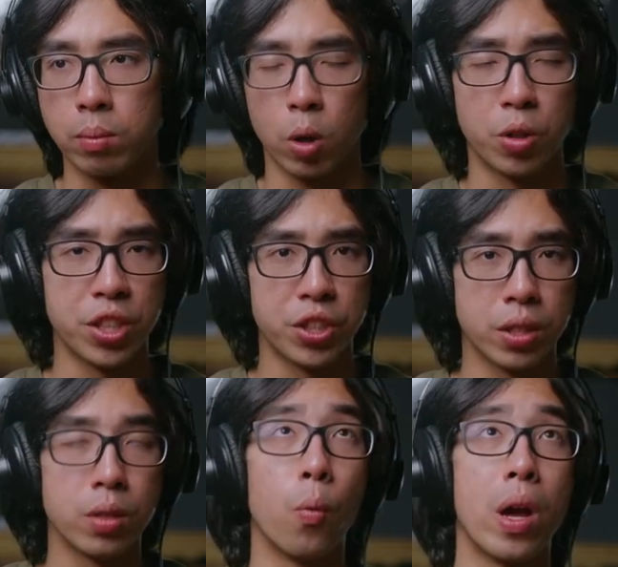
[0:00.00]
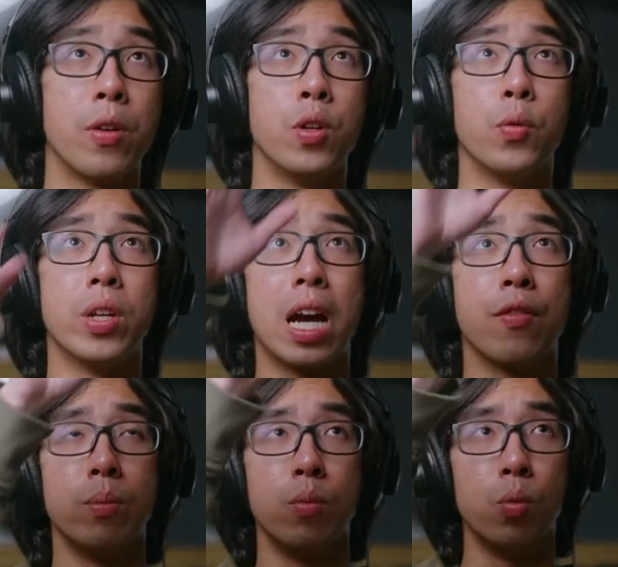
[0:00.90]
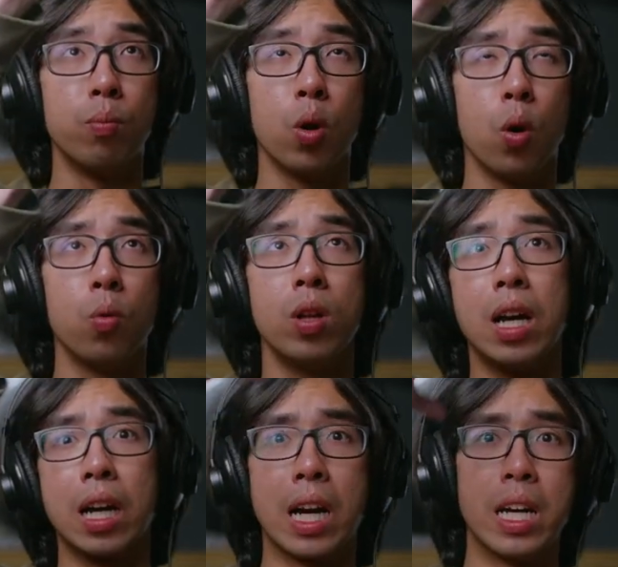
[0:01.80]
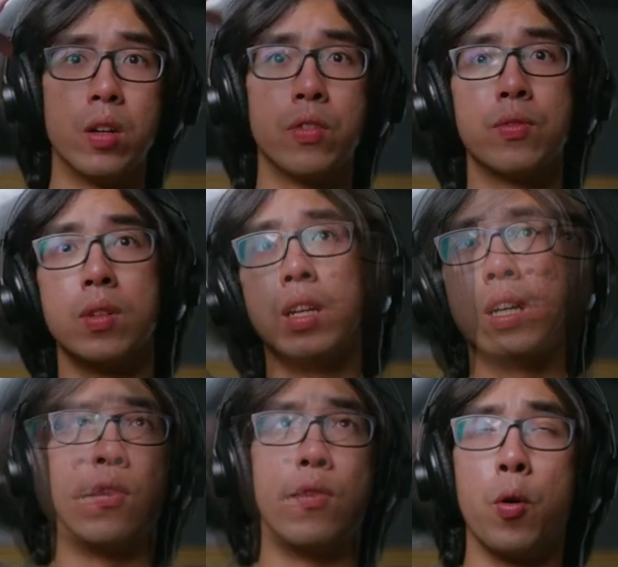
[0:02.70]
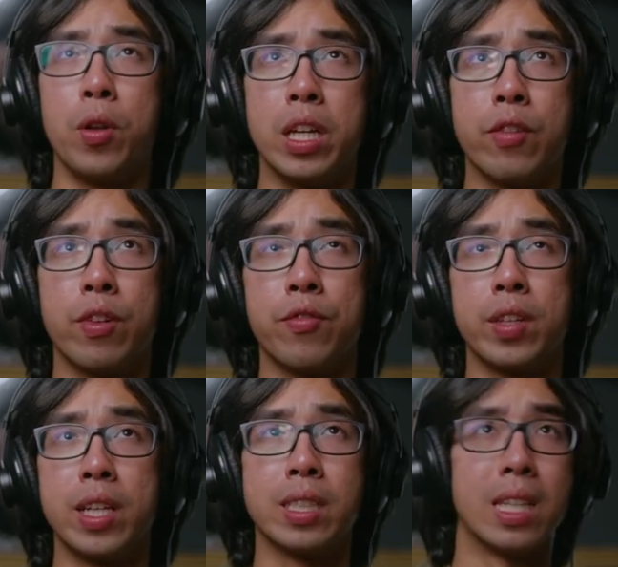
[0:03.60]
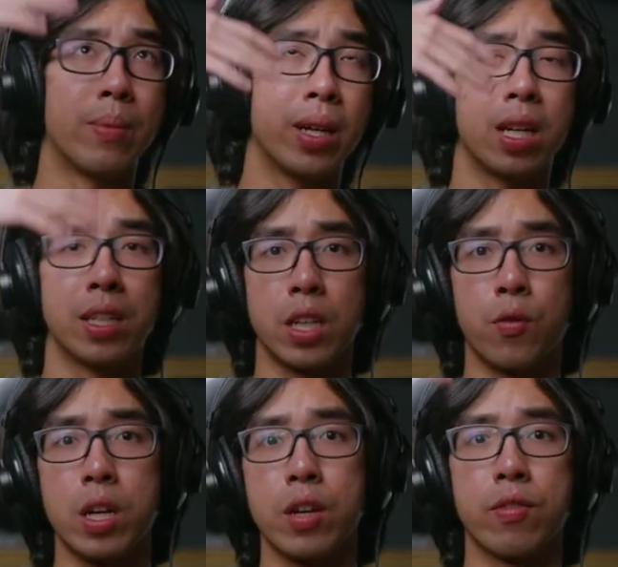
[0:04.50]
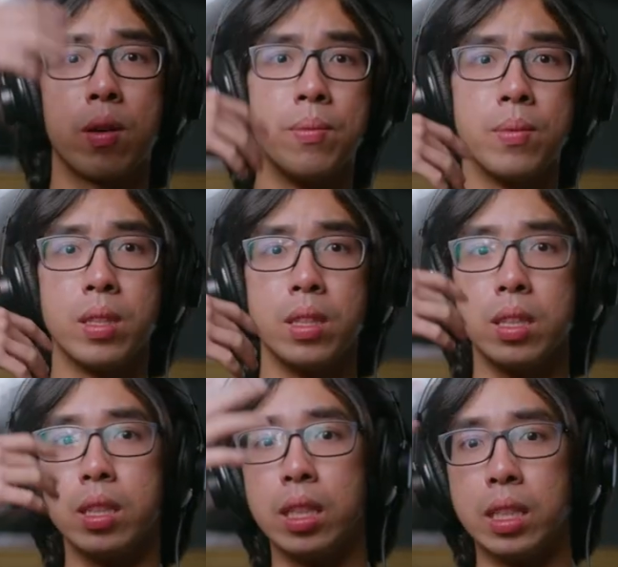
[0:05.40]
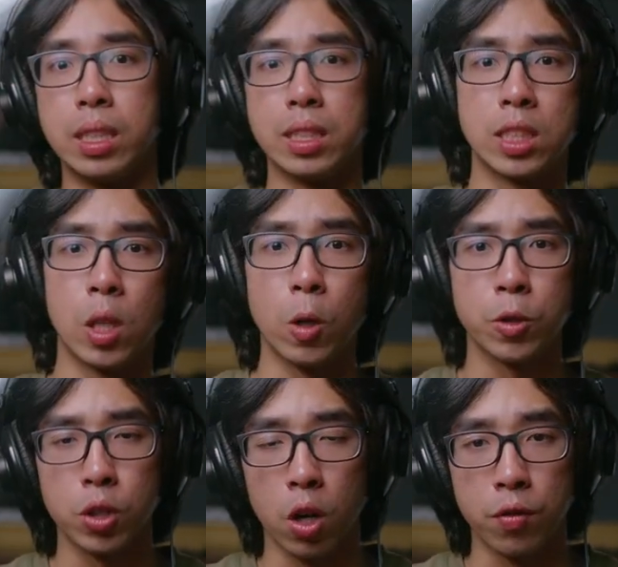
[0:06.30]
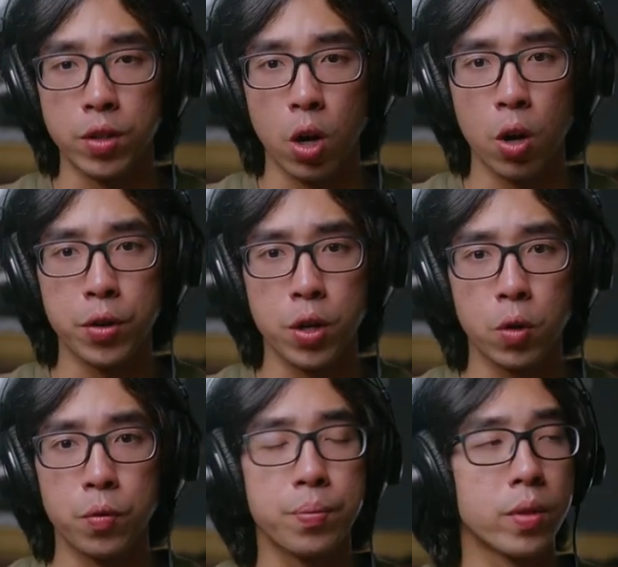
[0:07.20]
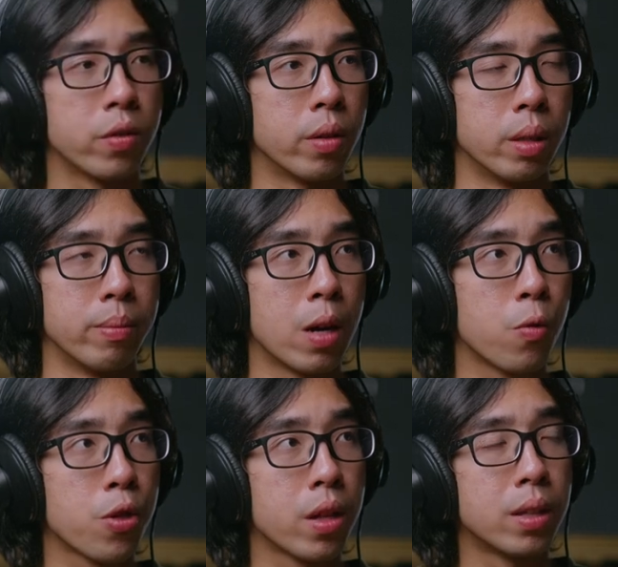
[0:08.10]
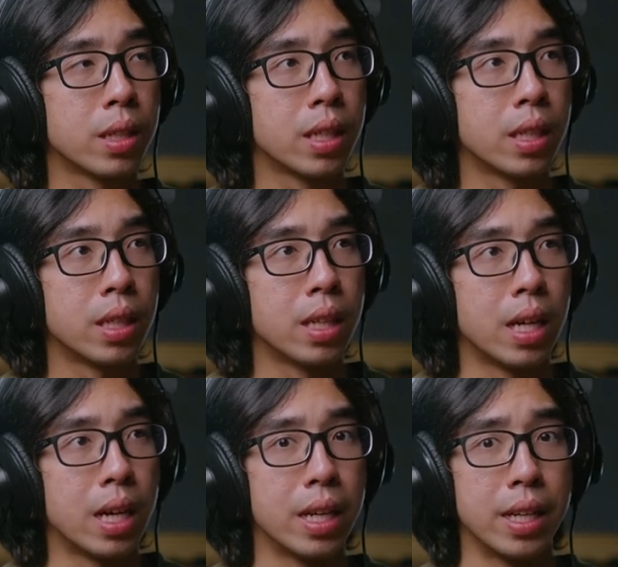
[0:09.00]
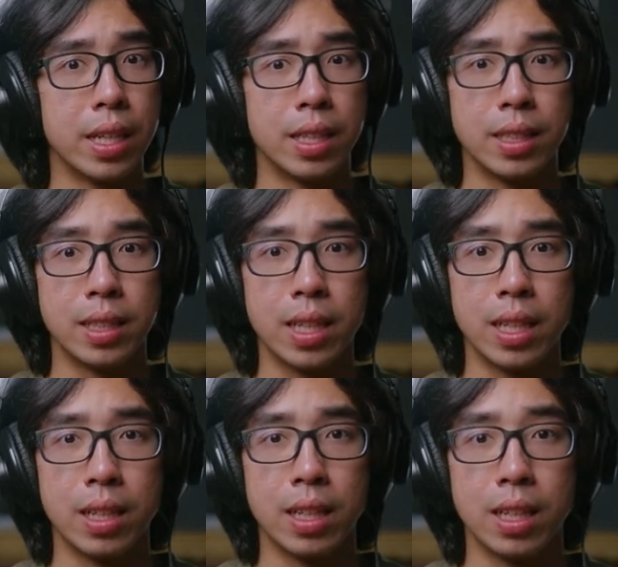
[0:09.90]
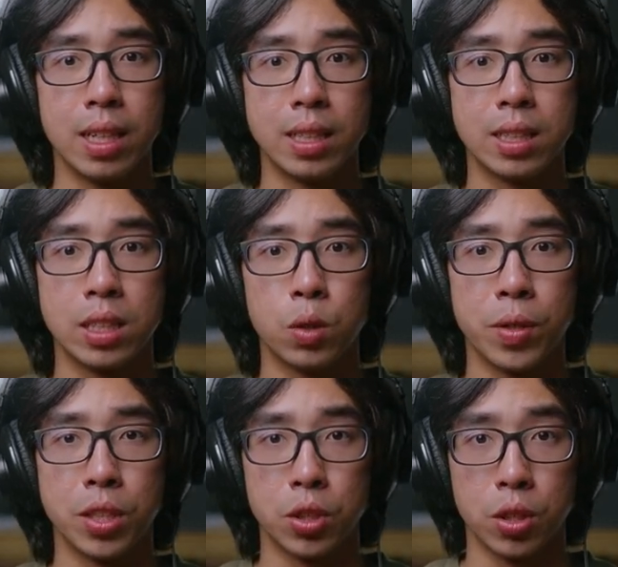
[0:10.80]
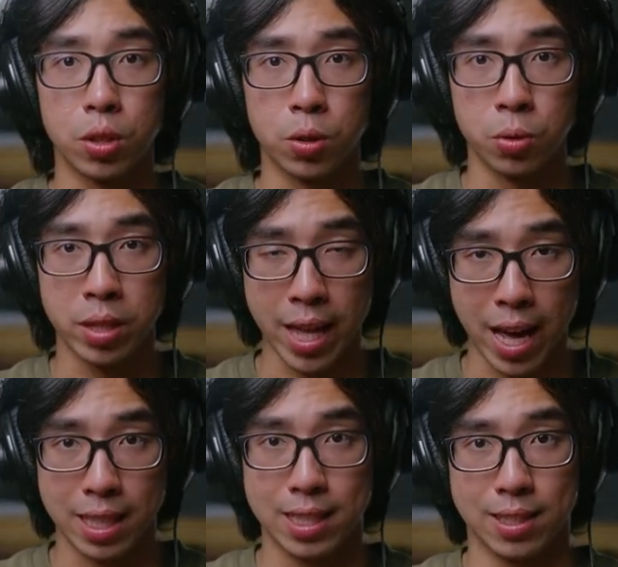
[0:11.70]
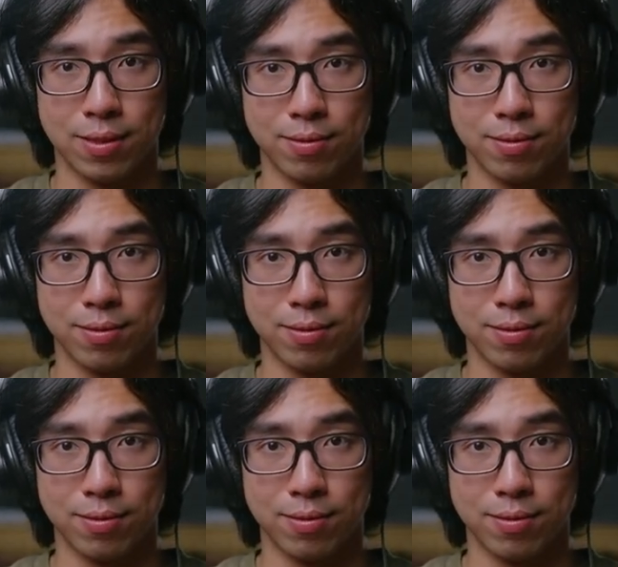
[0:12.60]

condition, where you would have a boom pole kind of 40-50 centimeters away from the source of the audio, from the mouth. And yeah, let's switch to that.